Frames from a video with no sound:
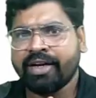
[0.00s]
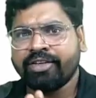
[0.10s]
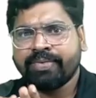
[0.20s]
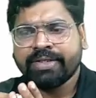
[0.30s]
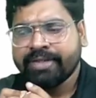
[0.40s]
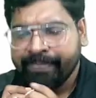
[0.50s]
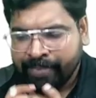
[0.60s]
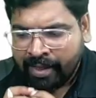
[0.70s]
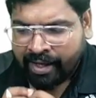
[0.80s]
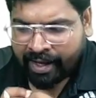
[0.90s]
nice person,
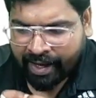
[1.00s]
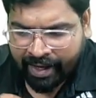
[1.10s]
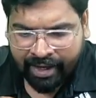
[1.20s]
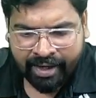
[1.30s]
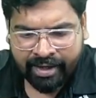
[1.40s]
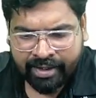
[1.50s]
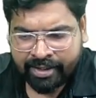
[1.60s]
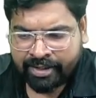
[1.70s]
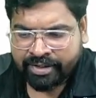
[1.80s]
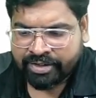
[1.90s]
and
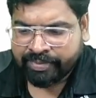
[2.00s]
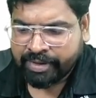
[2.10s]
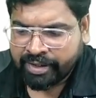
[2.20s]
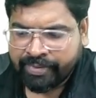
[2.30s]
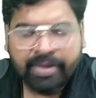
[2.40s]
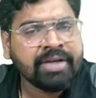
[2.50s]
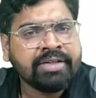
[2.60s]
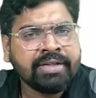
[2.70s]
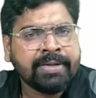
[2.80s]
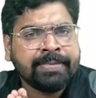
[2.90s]
Shimmer
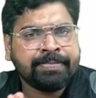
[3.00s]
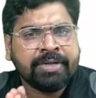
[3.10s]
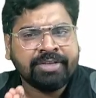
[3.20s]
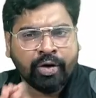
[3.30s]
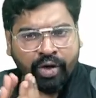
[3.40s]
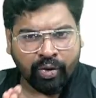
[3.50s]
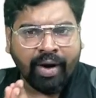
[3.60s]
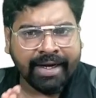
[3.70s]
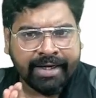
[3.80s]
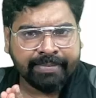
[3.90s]
is a good
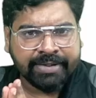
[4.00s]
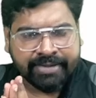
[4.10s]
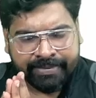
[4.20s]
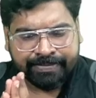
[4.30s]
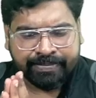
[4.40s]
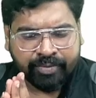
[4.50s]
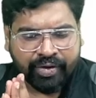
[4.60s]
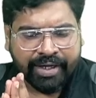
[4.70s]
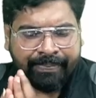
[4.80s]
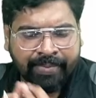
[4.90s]
quality person.
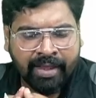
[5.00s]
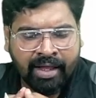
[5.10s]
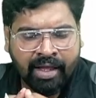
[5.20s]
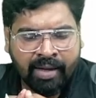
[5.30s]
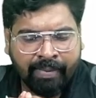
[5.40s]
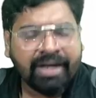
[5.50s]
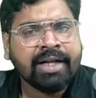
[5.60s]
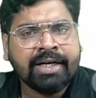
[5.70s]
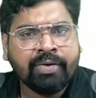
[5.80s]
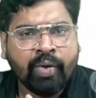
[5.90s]
Okay, but
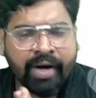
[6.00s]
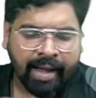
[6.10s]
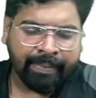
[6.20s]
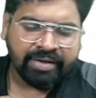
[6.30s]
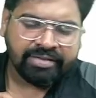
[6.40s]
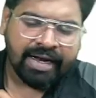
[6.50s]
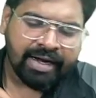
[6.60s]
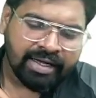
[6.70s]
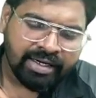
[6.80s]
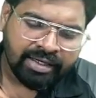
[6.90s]
what happens
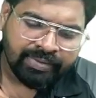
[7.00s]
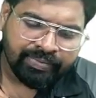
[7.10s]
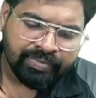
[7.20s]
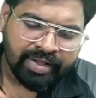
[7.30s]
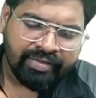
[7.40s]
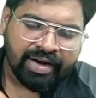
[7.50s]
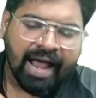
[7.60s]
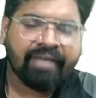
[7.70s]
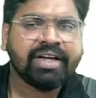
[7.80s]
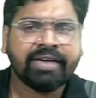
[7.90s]
that they were
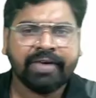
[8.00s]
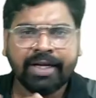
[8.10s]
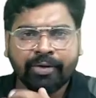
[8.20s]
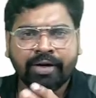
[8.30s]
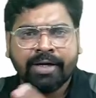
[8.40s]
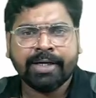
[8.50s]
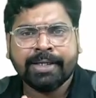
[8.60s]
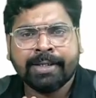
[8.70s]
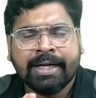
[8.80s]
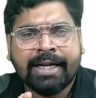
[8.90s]
having a very good
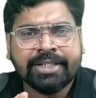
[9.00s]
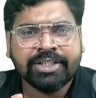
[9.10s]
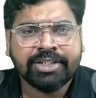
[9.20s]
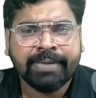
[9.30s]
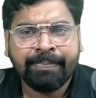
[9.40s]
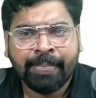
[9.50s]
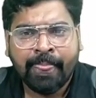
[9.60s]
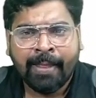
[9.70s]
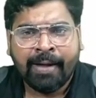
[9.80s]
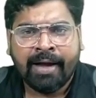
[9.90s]
relationship,
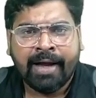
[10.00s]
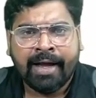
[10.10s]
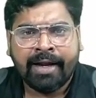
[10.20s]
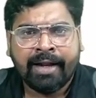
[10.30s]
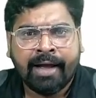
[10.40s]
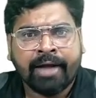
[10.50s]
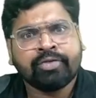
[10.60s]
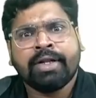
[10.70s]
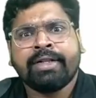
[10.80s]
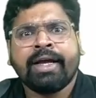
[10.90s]
and
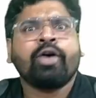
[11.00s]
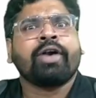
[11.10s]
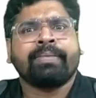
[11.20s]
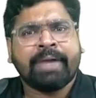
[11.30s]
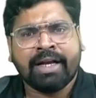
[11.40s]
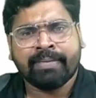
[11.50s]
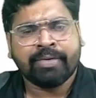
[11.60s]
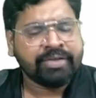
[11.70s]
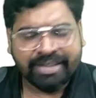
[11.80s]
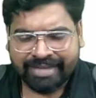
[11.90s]
actually they had a breakup,
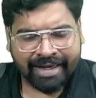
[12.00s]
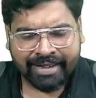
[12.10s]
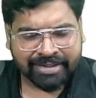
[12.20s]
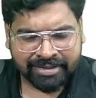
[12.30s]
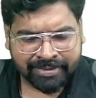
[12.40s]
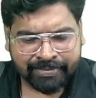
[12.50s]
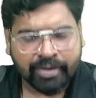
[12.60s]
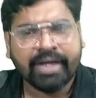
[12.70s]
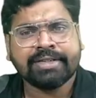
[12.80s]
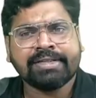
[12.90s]
just like others.
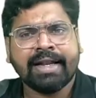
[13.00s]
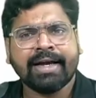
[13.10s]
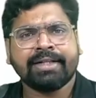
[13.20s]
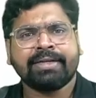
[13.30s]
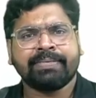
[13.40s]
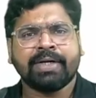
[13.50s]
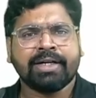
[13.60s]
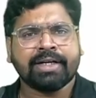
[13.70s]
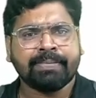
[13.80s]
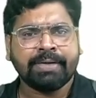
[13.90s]
Okay, just like other
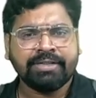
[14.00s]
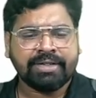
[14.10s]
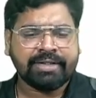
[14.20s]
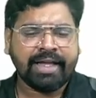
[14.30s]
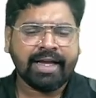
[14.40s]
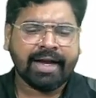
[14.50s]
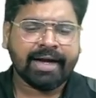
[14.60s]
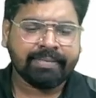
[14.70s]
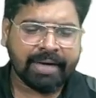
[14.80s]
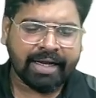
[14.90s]
couples, they
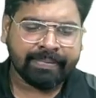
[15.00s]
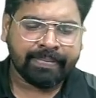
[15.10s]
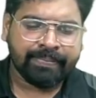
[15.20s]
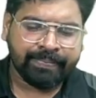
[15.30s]
had a breakup.